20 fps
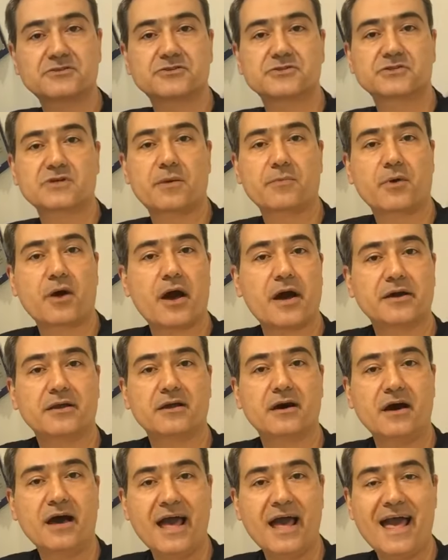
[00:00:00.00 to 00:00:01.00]
some kind
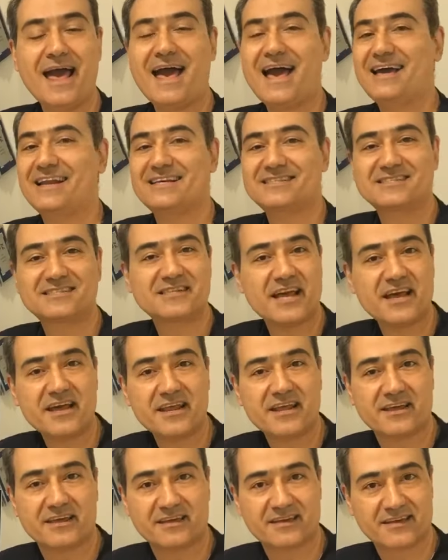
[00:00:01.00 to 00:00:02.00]
of
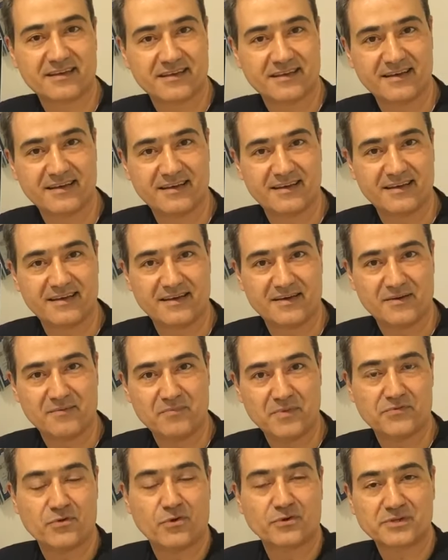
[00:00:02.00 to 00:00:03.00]
anesthetic
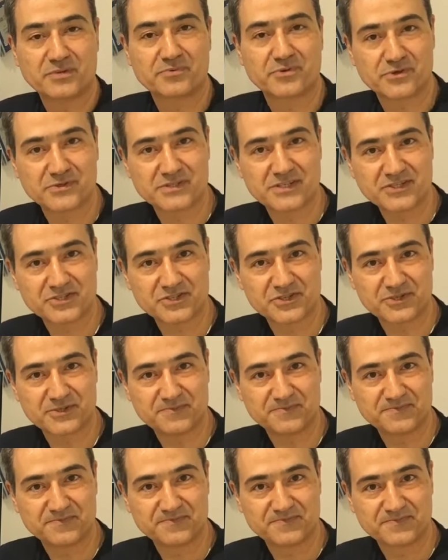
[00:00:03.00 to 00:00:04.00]
before the procedure.
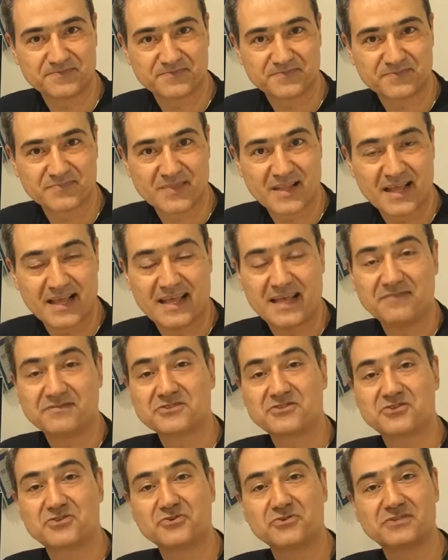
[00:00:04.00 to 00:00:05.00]
If the
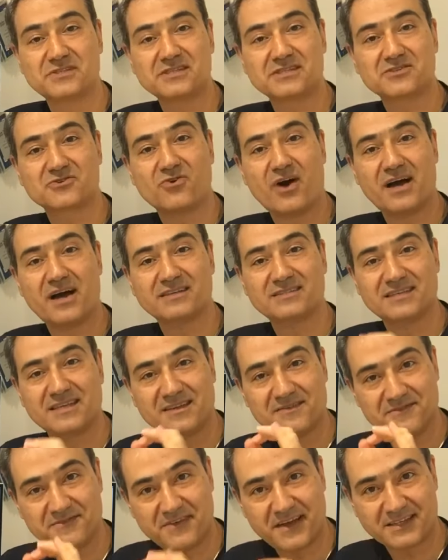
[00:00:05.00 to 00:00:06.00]
tooth is quite
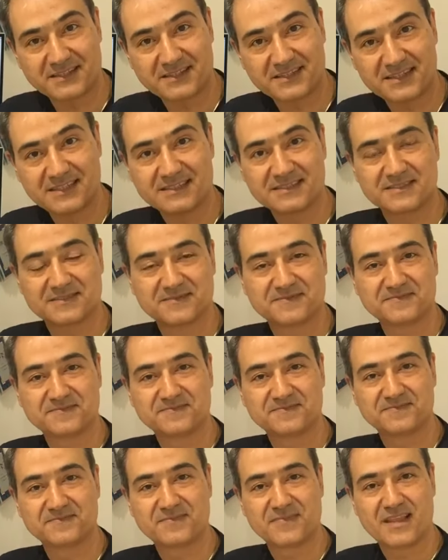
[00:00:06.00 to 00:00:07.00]
infected,
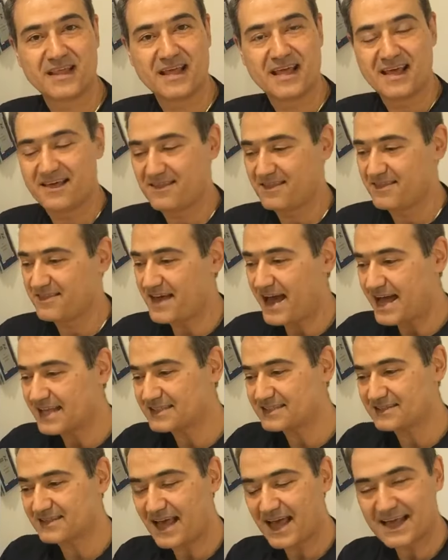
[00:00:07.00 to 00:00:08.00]
that
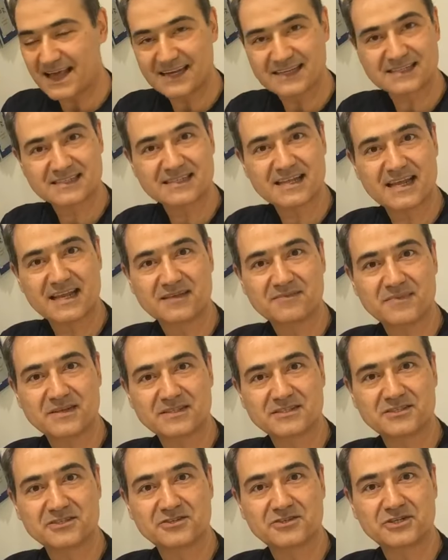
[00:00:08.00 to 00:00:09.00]
anesthetic
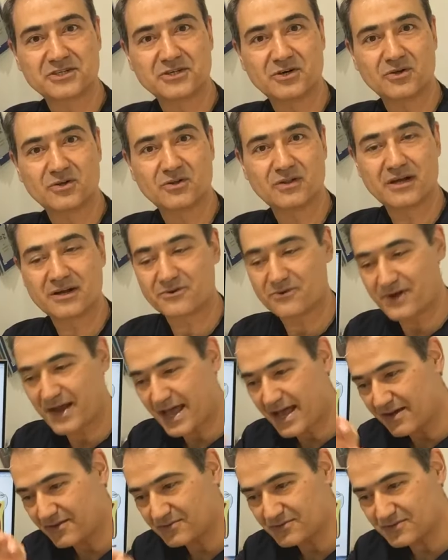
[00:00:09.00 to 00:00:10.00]
material
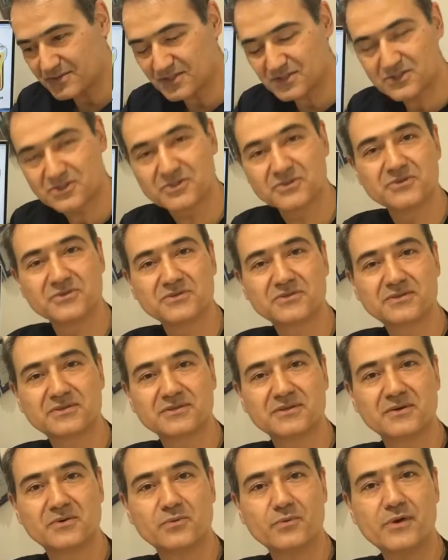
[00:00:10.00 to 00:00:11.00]
around the tooth
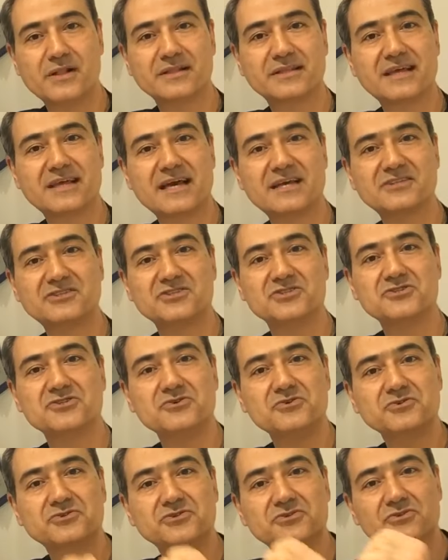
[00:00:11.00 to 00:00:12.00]
will get
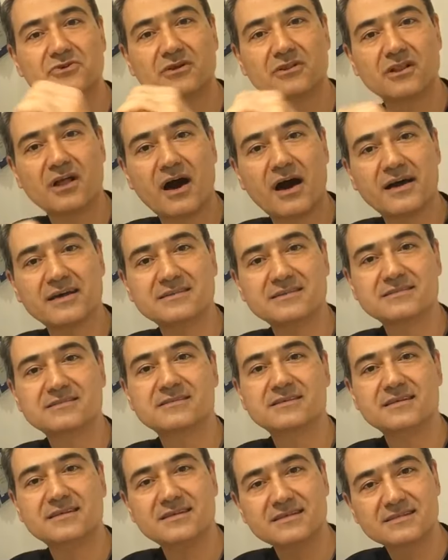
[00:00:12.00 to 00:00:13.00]
neutralized
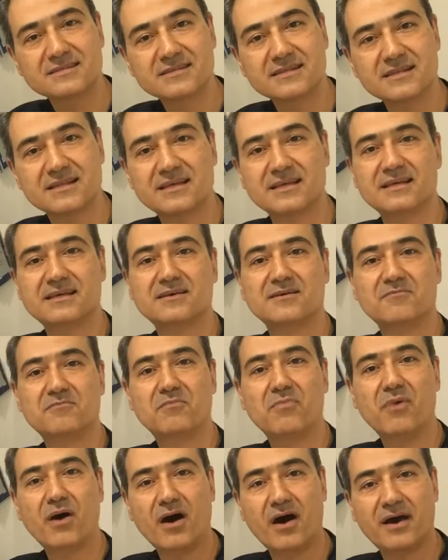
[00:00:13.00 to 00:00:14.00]
easily
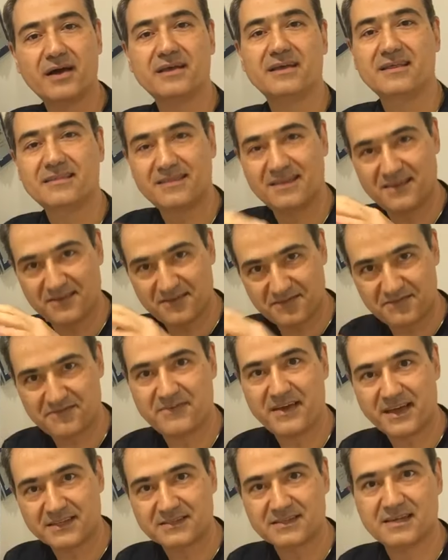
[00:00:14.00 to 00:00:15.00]
by the
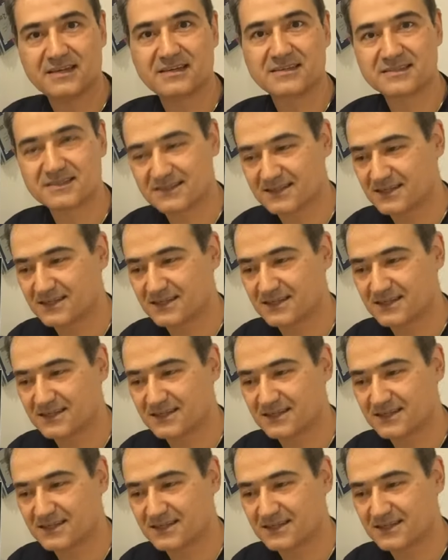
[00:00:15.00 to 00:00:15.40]
infected